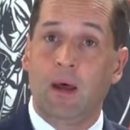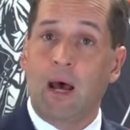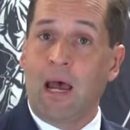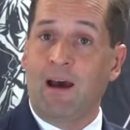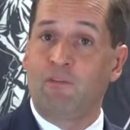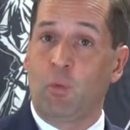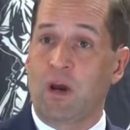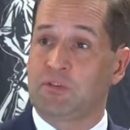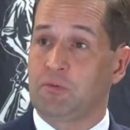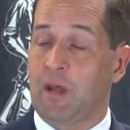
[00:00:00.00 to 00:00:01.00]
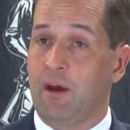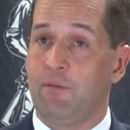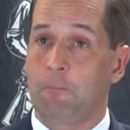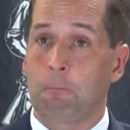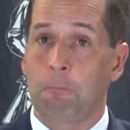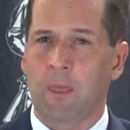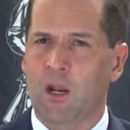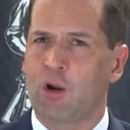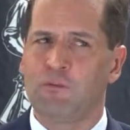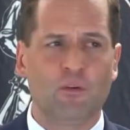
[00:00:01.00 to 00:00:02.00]
I have the western half. I
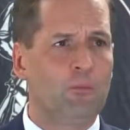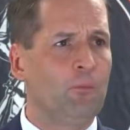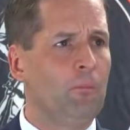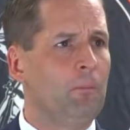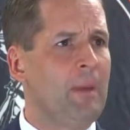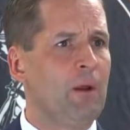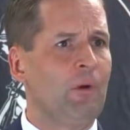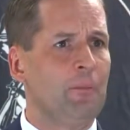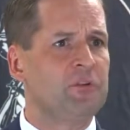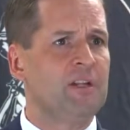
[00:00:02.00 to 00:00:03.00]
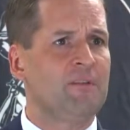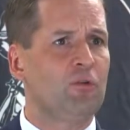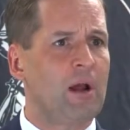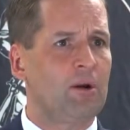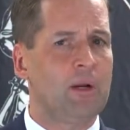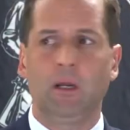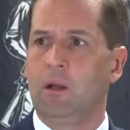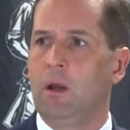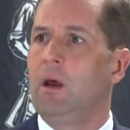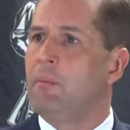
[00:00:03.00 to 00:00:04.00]
don't know if you've met Representative Gregory,
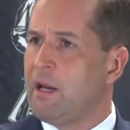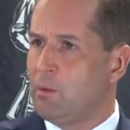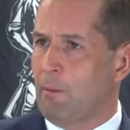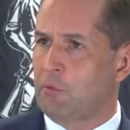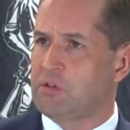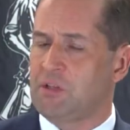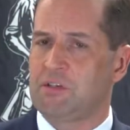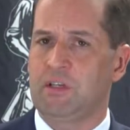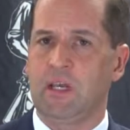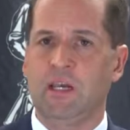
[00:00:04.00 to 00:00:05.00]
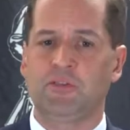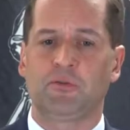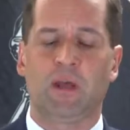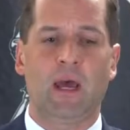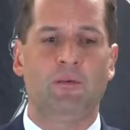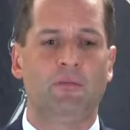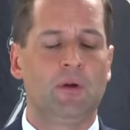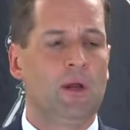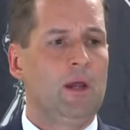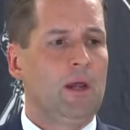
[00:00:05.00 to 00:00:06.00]
but he represents the eastern half.
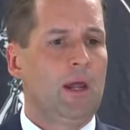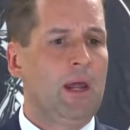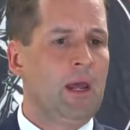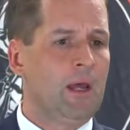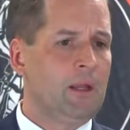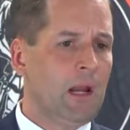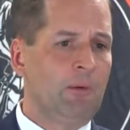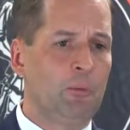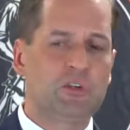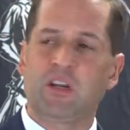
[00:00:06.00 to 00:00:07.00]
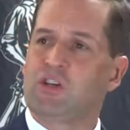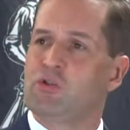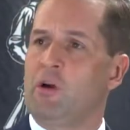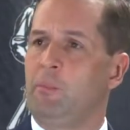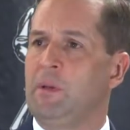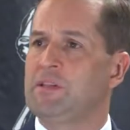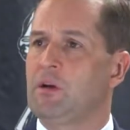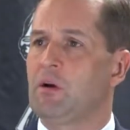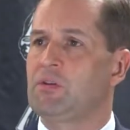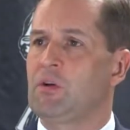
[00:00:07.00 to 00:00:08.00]
And I represent a strip in
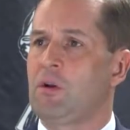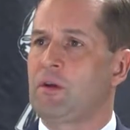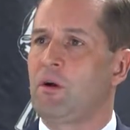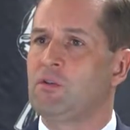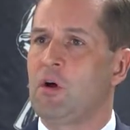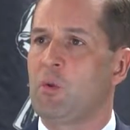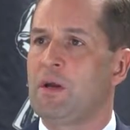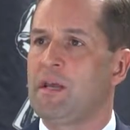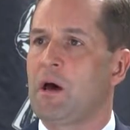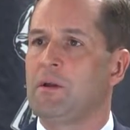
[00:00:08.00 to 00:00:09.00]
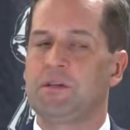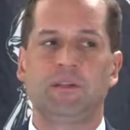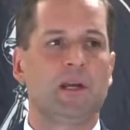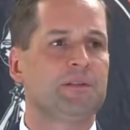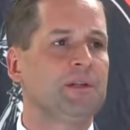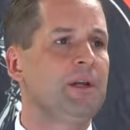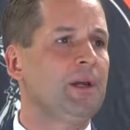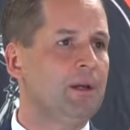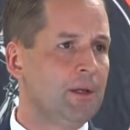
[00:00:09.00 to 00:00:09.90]
Sarasota that goes all the way down to Siesta Key.